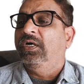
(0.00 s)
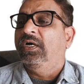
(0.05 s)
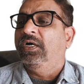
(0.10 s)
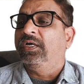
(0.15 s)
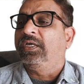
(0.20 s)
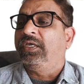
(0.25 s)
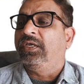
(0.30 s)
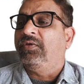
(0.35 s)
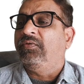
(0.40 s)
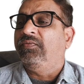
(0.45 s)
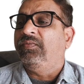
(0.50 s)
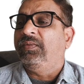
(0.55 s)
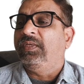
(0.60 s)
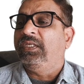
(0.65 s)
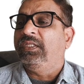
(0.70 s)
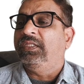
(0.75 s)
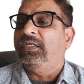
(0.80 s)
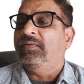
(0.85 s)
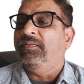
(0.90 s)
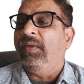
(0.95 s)
give me
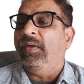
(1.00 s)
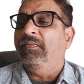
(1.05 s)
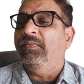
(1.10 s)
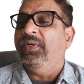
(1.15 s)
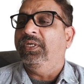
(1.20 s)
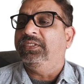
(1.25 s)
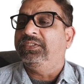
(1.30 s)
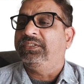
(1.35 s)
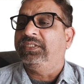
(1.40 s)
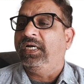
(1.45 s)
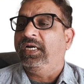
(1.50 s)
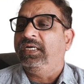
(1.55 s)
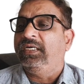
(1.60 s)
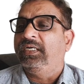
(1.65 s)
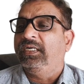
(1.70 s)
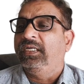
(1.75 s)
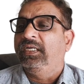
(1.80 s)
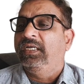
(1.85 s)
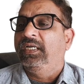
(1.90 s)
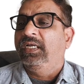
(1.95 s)
the members, right?
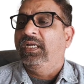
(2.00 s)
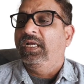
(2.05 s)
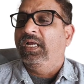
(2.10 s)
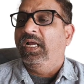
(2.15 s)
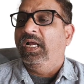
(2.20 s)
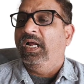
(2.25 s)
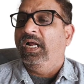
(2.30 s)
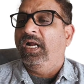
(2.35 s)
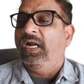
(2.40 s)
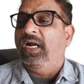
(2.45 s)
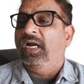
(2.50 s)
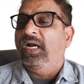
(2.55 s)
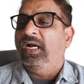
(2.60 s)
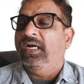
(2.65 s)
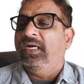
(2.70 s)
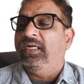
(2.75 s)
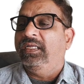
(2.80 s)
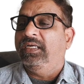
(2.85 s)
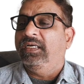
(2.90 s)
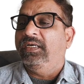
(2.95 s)

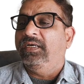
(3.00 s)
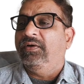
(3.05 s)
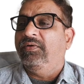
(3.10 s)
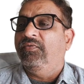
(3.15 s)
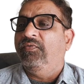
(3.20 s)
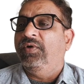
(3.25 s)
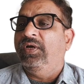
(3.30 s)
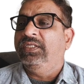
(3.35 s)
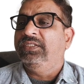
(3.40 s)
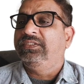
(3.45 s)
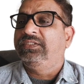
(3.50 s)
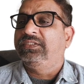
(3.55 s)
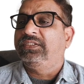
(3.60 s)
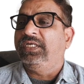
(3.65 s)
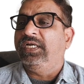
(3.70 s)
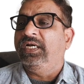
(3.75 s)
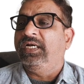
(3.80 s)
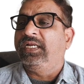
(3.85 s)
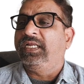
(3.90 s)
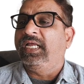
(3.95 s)
And once
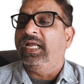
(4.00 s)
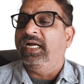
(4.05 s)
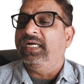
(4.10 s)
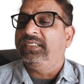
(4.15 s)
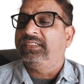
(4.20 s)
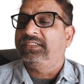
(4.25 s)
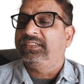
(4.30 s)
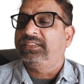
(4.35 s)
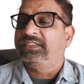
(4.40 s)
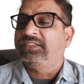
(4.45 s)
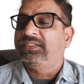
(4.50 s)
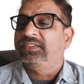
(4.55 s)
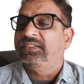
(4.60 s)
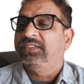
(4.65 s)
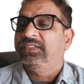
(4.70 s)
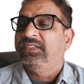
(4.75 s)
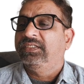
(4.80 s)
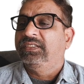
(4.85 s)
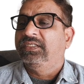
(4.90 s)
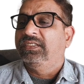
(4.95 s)
it gets
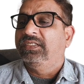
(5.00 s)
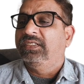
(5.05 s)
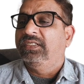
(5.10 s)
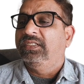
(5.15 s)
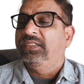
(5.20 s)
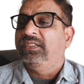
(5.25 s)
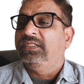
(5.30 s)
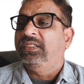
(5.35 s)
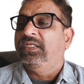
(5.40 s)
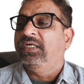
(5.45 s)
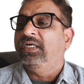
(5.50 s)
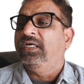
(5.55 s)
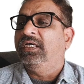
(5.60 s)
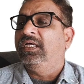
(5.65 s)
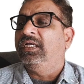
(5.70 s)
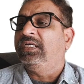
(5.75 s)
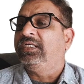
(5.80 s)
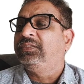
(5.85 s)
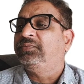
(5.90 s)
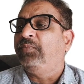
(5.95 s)

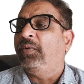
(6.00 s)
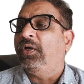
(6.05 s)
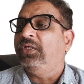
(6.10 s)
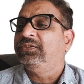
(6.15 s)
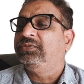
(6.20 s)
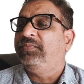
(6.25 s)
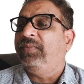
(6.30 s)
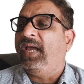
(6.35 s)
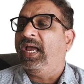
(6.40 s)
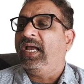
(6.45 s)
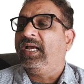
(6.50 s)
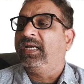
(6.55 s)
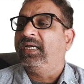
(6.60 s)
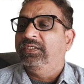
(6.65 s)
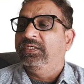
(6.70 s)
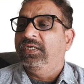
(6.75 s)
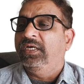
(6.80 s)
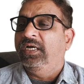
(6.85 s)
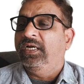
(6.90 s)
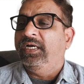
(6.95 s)
the response back,
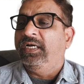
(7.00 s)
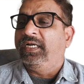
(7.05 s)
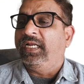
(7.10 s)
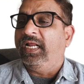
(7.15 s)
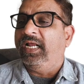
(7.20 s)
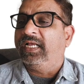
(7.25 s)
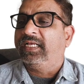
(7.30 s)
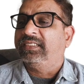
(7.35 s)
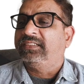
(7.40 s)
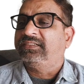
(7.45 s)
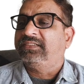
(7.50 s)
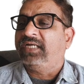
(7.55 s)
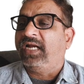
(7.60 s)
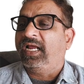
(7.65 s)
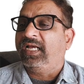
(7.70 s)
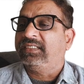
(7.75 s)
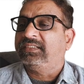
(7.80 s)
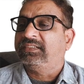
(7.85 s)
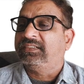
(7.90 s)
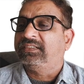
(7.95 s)
it
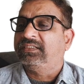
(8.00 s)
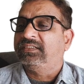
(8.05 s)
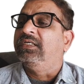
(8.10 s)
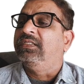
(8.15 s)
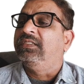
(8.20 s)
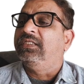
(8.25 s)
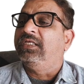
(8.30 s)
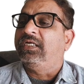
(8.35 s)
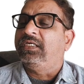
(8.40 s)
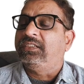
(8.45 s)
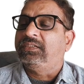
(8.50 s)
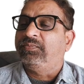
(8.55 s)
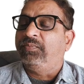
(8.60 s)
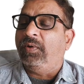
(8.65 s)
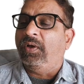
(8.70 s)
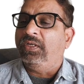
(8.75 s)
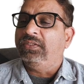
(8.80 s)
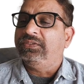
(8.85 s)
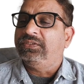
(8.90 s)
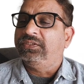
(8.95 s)
extracts the
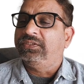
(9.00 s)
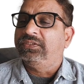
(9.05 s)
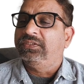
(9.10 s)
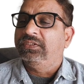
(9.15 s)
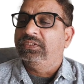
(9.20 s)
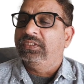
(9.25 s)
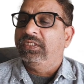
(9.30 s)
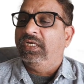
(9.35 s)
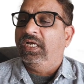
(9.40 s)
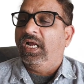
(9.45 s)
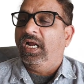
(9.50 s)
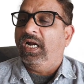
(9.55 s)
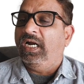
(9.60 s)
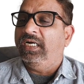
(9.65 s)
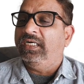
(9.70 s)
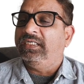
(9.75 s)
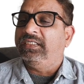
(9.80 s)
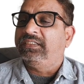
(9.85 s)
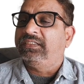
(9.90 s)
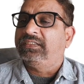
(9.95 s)
response
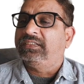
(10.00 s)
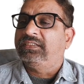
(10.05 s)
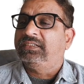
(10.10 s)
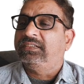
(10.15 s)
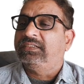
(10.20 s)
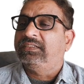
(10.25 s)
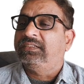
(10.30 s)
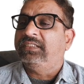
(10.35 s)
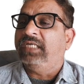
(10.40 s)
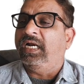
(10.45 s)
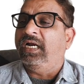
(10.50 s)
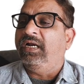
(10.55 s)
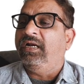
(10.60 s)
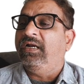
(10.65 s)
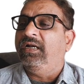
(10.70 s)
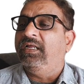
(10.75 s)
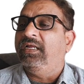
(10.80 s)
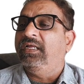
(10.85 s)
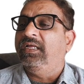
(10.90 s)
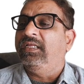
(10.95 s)
and
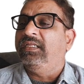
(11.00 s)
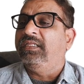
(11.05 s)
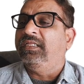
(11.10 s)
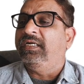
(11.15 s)
send the